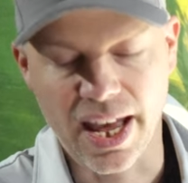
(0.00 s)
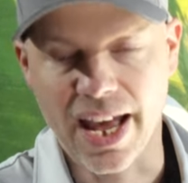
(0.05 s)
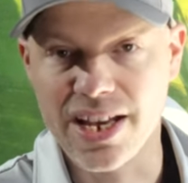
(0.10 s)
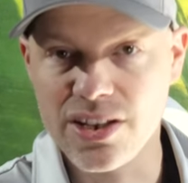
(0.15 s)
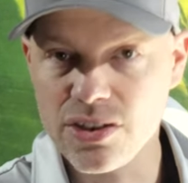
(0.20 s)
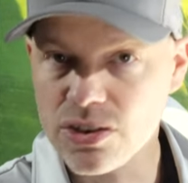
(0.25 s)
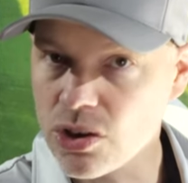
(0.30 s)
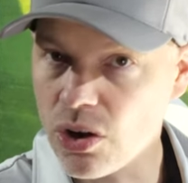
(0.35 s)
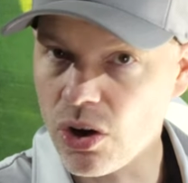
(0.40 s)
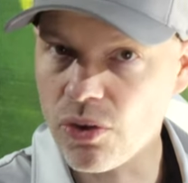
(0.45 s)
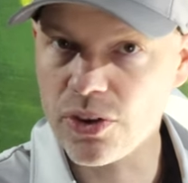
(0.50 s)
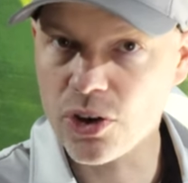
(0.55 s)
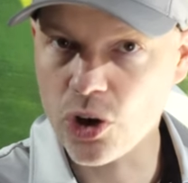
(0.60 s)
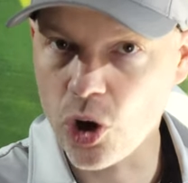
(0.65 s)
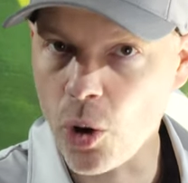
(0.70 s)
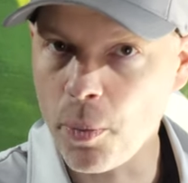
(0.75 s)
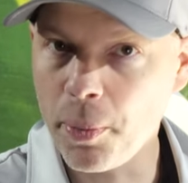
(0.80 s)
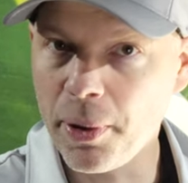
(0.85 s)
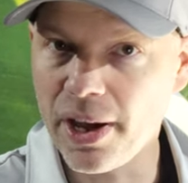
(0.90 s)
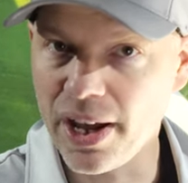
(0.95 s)
Has got the
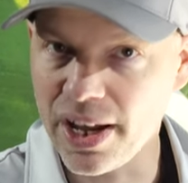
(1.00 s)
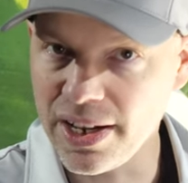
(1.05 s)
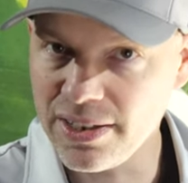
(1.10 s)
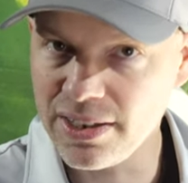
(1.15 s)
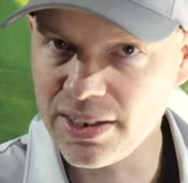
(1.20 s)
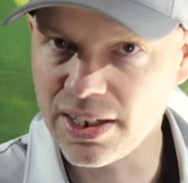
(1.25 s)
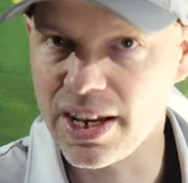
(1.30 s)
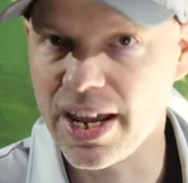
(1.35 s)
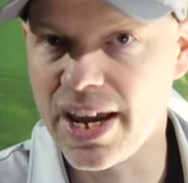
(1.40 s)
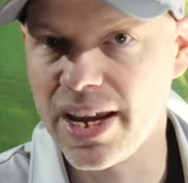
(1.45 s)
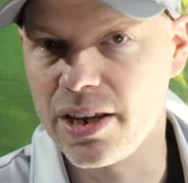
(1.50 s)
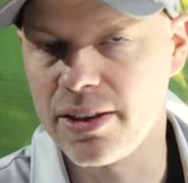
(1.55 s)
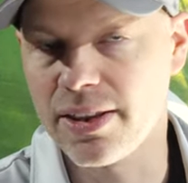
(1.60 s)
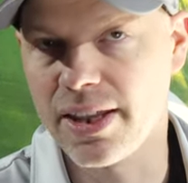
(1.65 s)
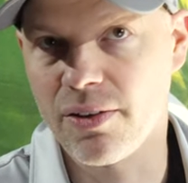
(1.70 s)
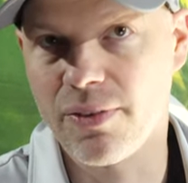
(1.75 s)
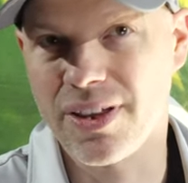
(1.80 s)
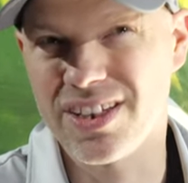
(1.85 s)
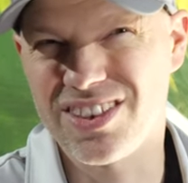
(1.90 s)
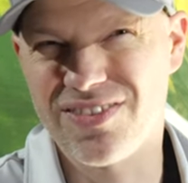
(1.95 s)
copper underlay.
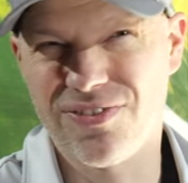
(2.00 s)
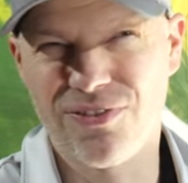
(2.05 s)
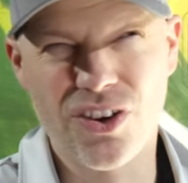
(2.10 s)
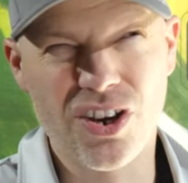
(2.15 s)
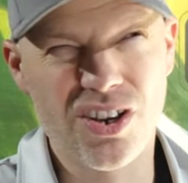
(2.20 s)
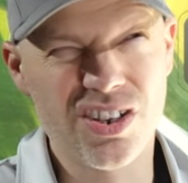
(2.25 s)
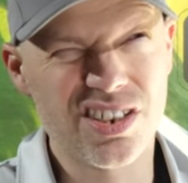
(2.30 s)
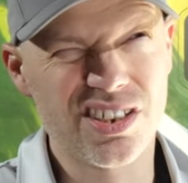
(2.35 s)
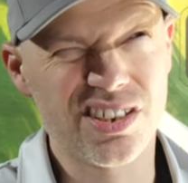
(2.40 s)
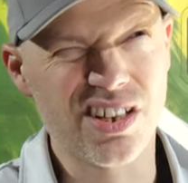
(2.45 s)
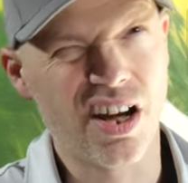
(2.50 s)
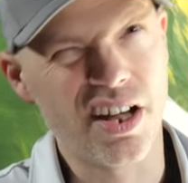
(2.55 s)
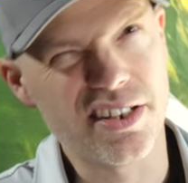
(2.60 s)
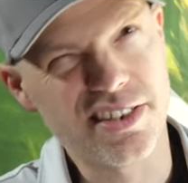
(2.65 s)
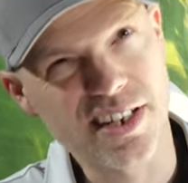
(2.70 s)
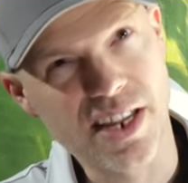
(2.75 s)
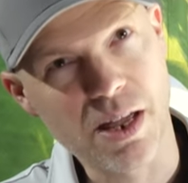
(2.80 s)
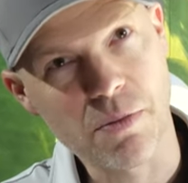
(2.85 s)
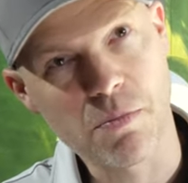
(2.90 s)
Now that's first started